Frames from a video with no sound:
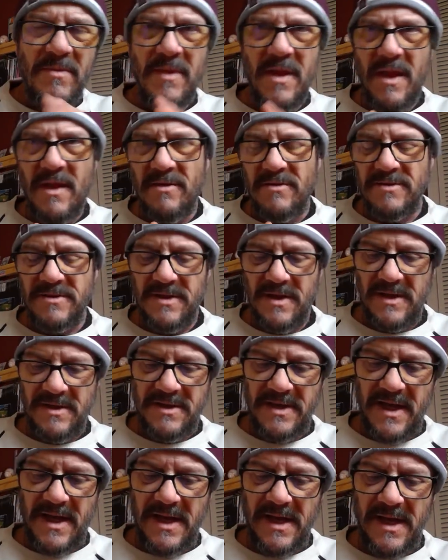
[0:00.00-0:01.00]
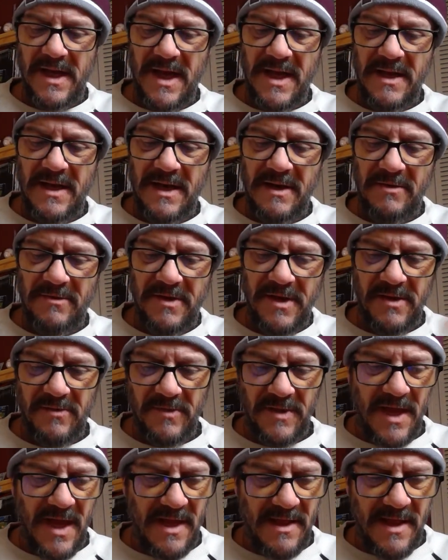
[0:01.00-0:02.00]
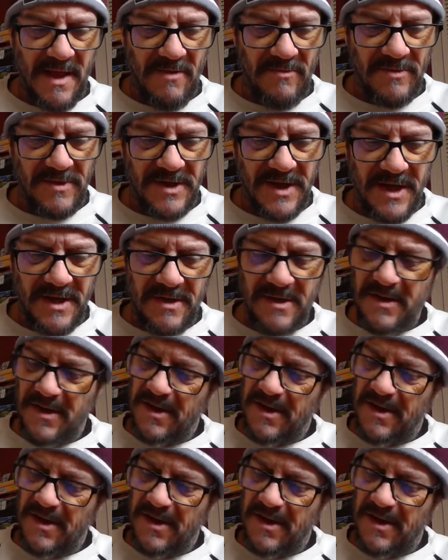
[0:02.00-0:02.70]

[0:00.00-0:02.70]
I say again, I don't think we had that one yet.